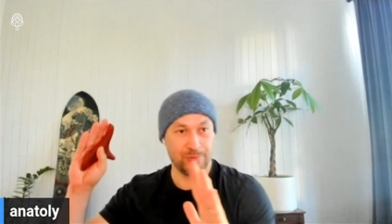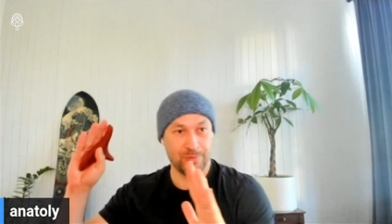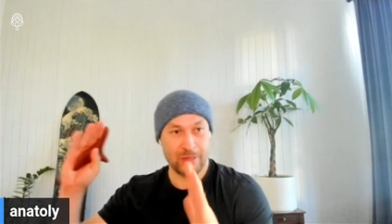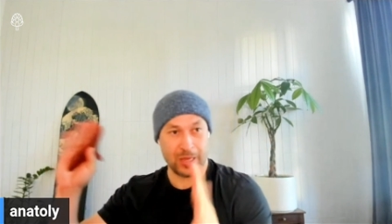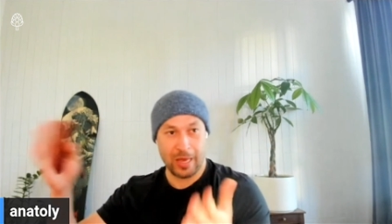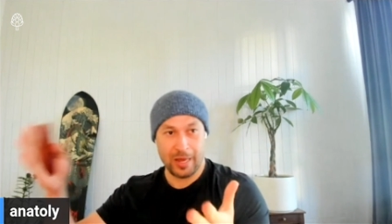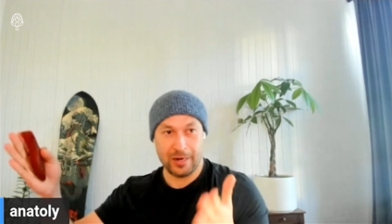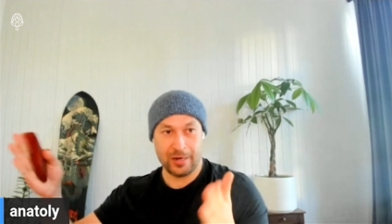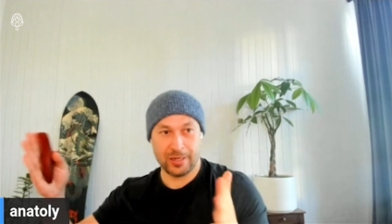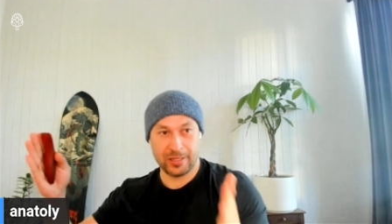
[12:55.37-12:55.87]

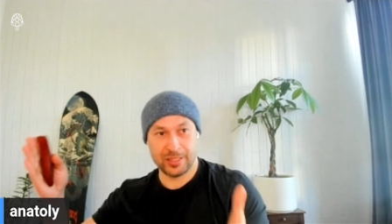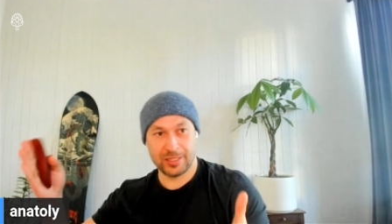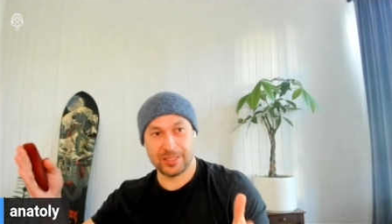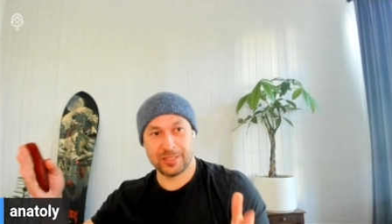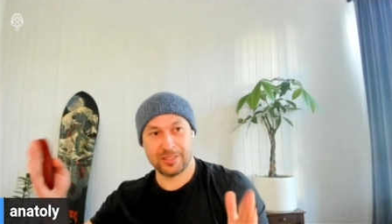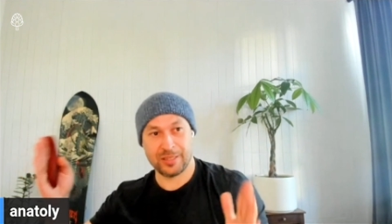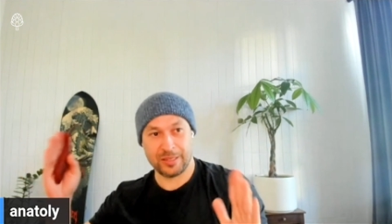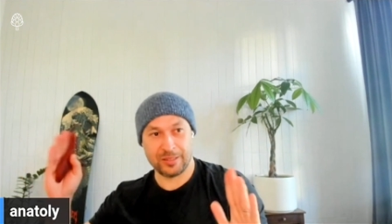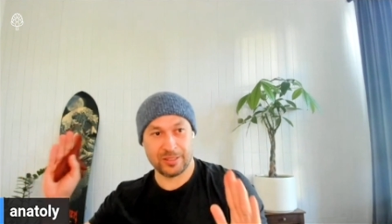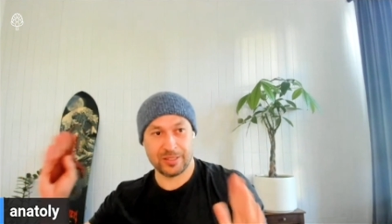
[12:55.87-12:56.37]

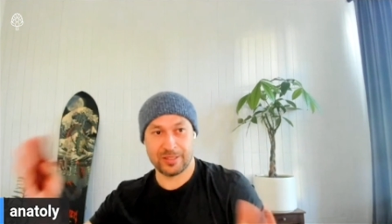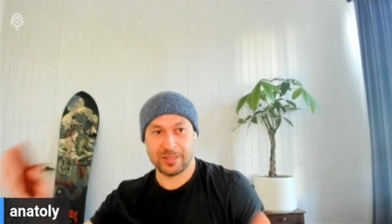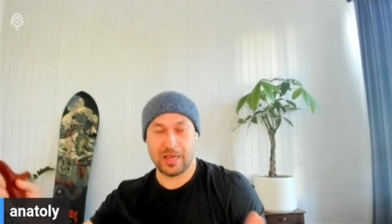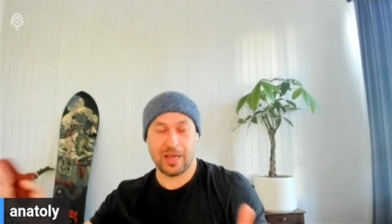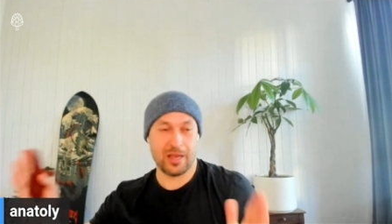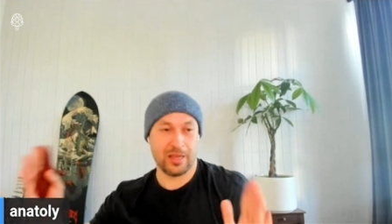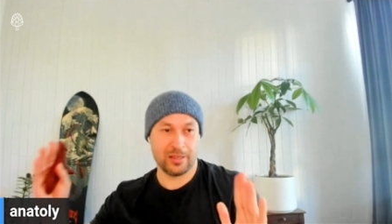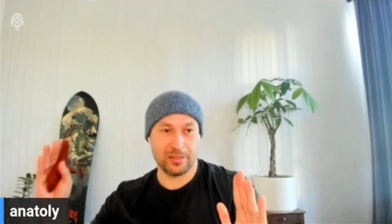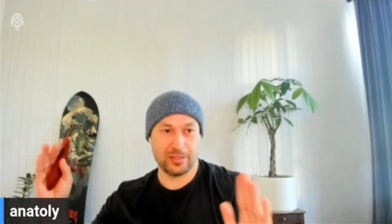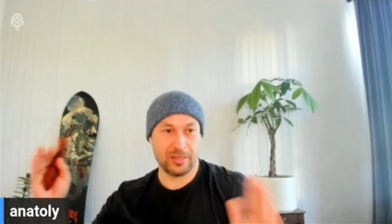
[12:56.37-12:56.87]
headers
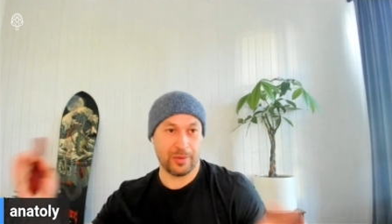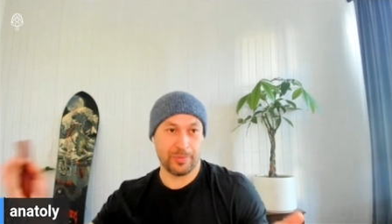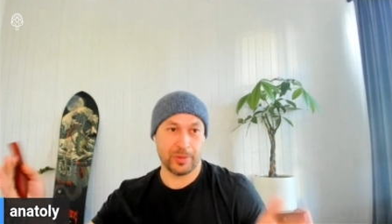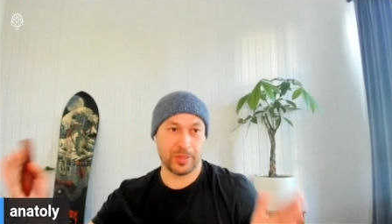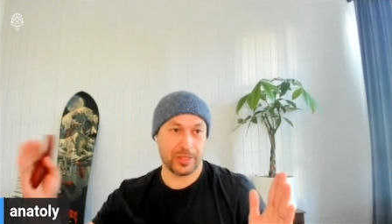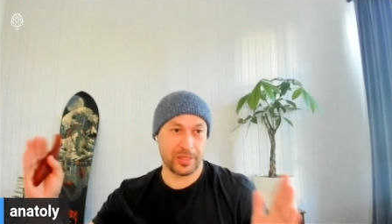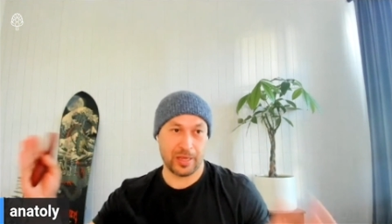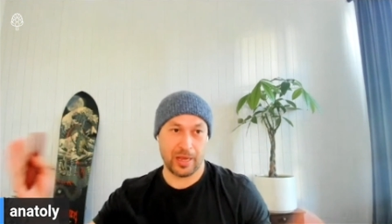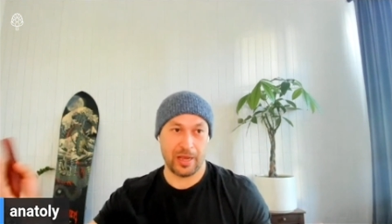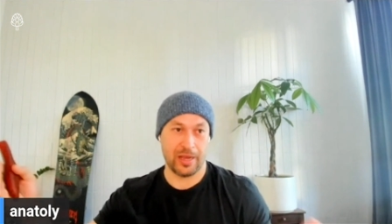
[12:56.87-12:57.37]
that double
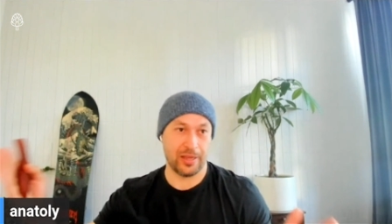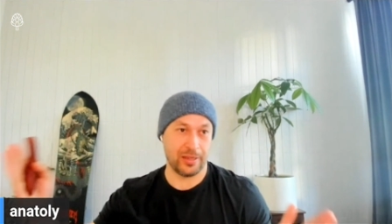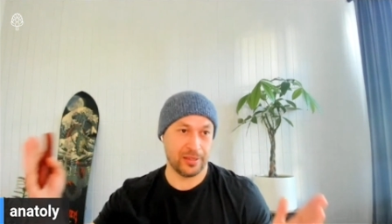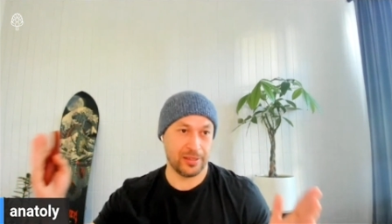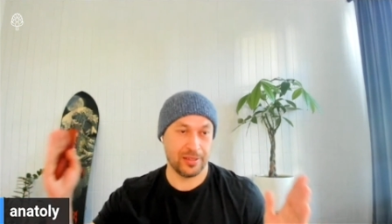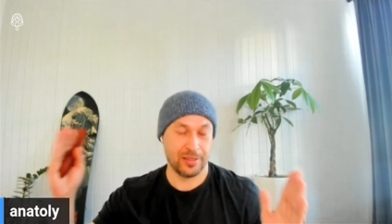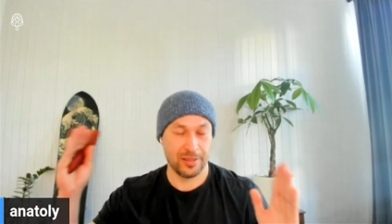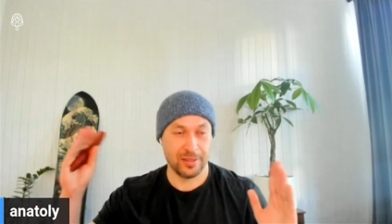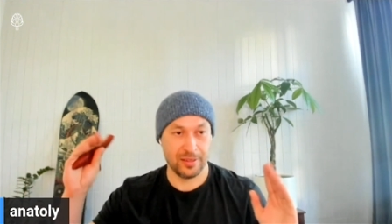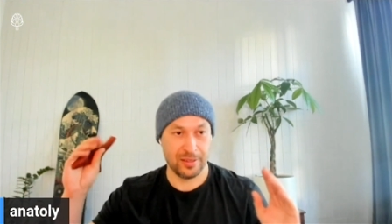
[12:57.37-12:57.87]
signed